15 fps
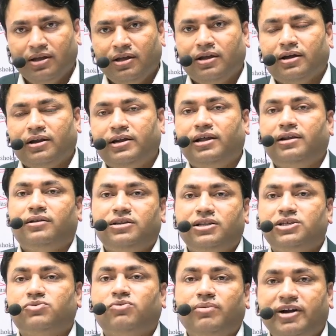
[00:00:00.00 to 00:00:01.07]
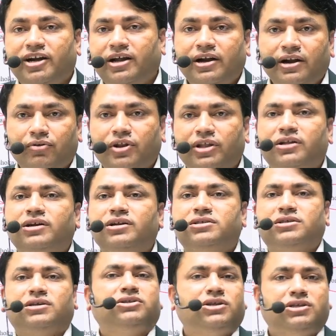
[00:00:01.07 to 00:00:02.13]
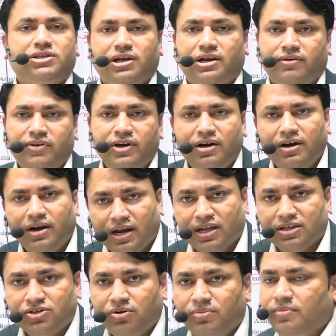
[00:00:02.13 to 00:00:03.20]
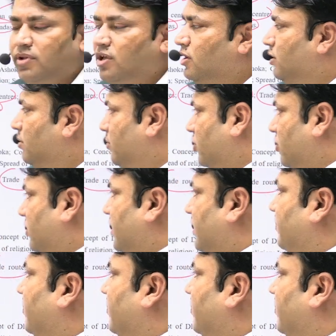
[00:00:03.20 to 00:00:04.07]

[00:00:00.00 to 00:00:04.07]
this will be done during the discussions in our classroom program.